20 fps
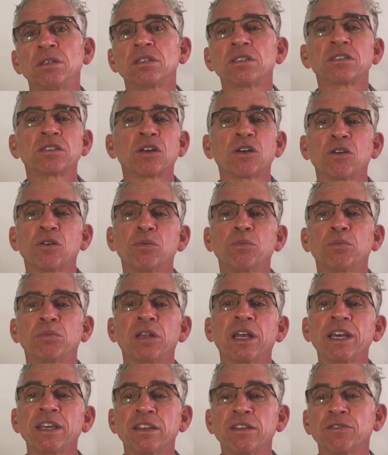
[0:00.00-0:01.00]
So
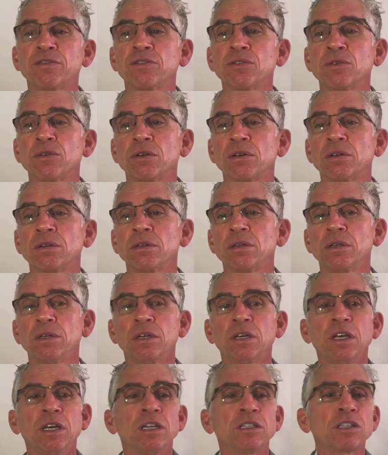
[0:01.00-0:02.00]
play the fool.
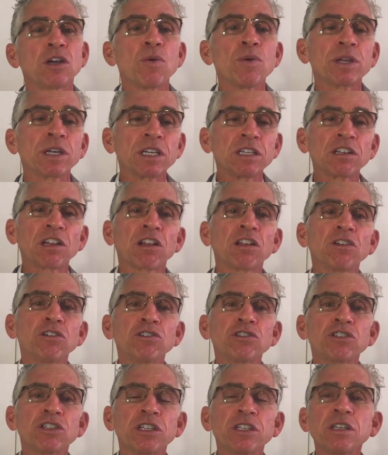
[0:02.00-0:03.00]
So in
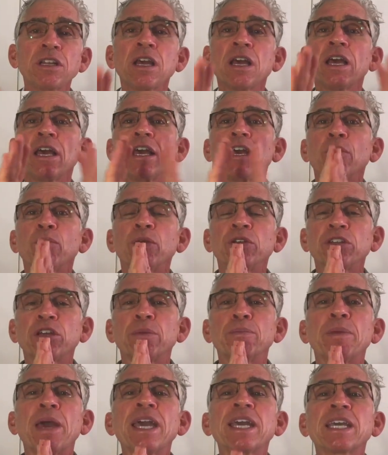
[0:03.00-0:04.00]
conclusion, when
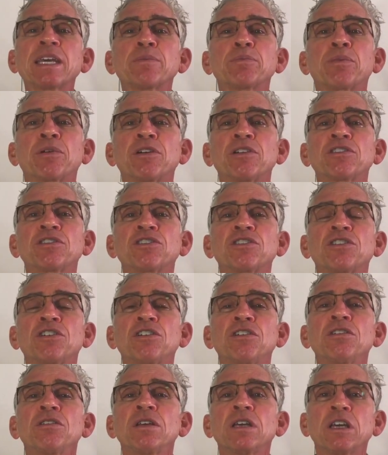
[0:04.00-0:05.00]
you make it
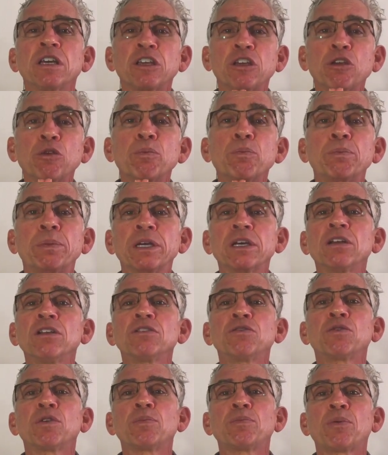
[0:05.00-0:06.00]
personal, you
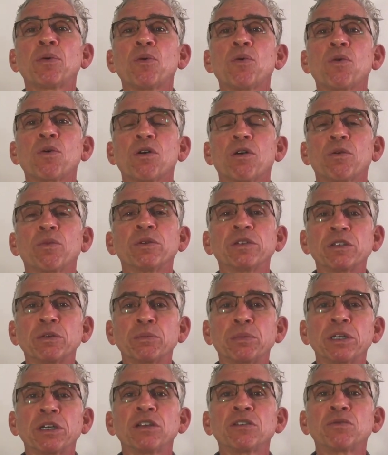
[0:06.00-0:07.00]
build rapport. When you
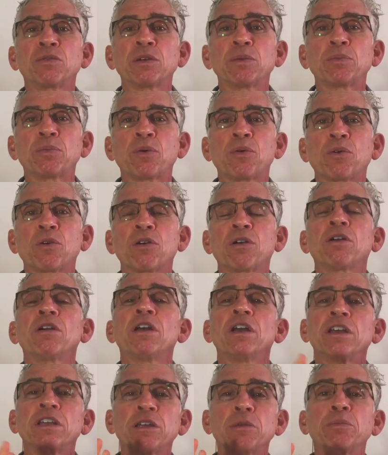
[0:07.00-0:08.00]
build rapport,
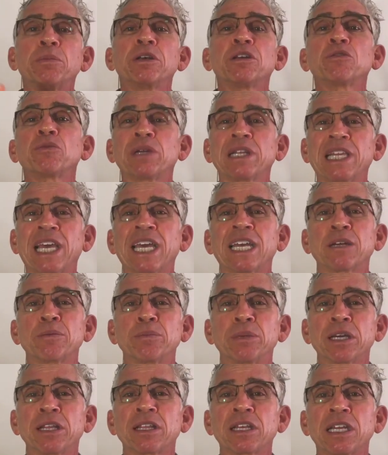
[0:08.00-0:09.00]
you build
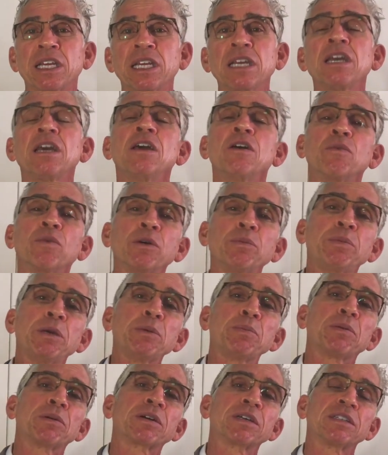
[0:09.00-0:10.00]
relatability. When
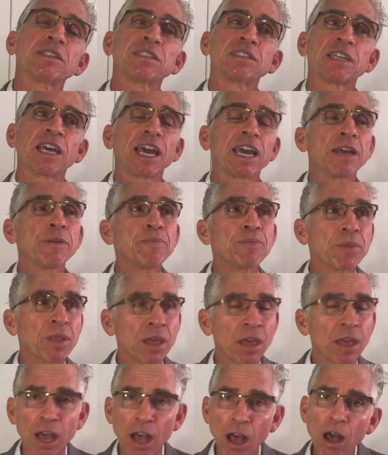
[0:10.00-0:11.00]
people can say,
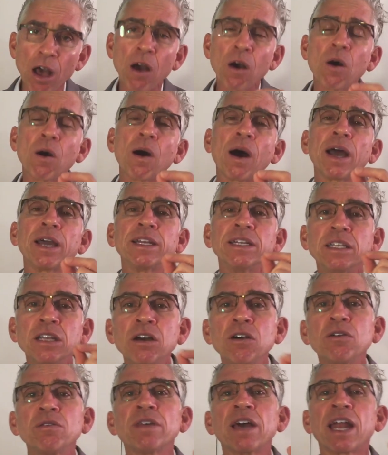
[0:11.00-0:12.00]
oh, I
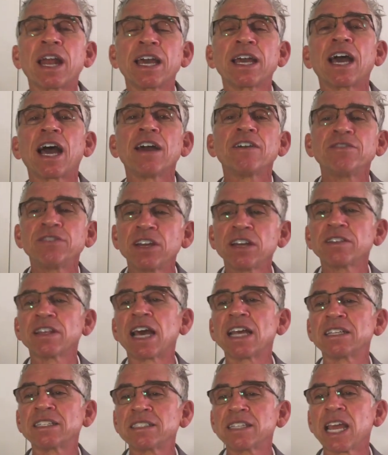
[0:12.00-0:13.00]
know that. I've done
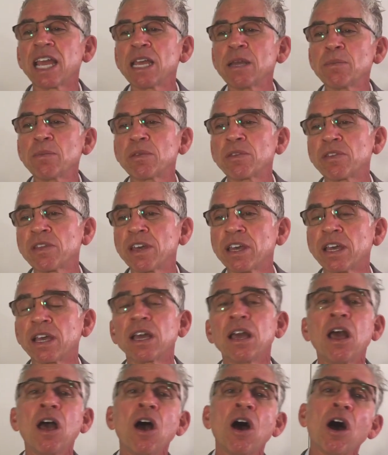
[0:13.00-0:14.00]
that same
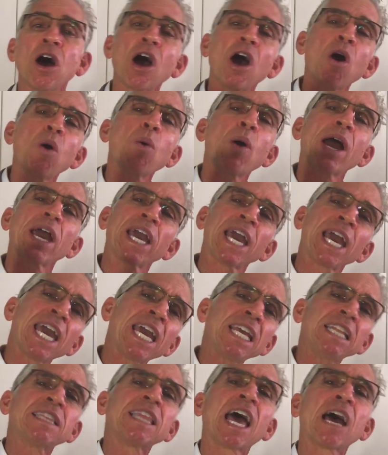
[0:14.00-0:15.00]
thing. Oh, I
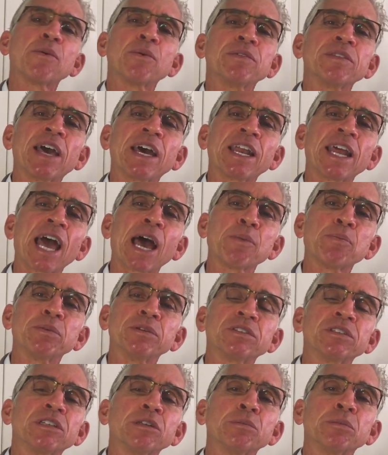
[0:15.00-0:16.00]
hate that when that
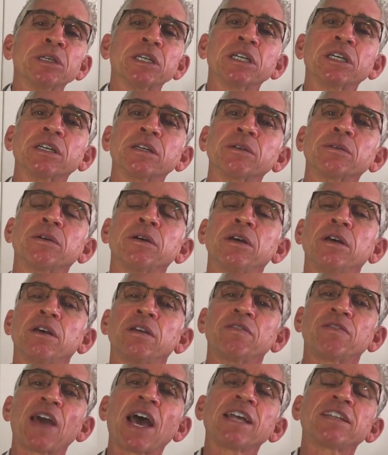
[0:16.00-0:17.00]
happens to me.
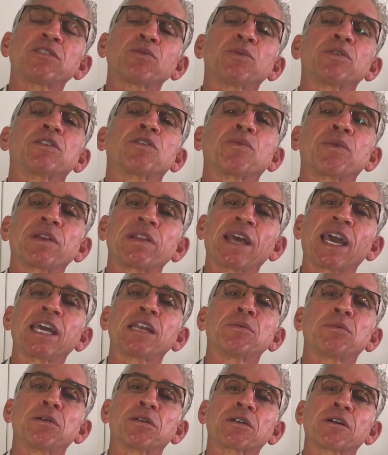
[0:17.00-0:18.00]
That's when the
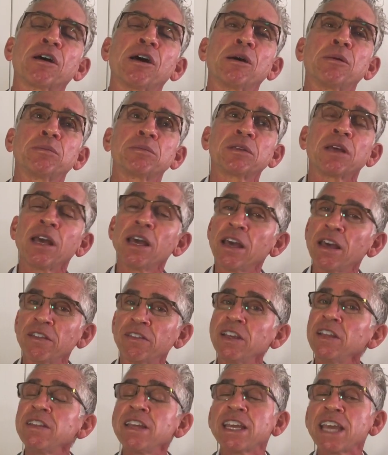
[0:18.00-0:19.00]
relatable comes.
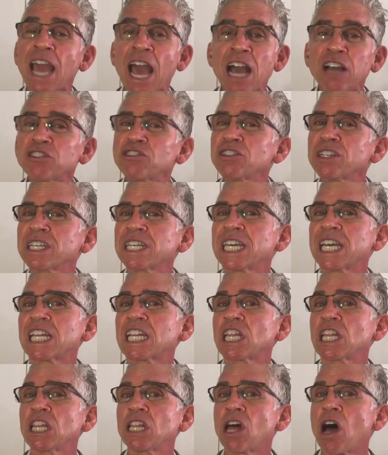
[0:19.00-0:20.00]
Then they actually
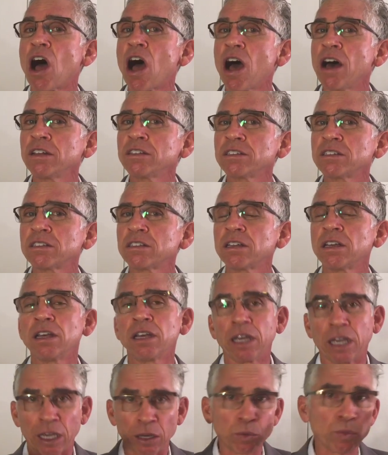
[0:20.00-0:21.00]
get lost
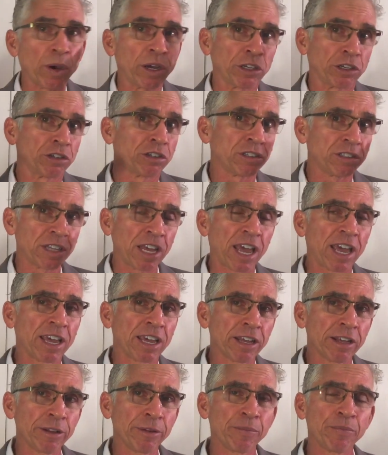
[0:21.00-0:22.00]
in what you're
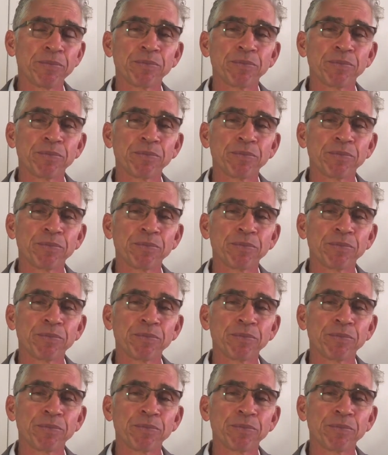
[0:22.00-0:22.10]
saying.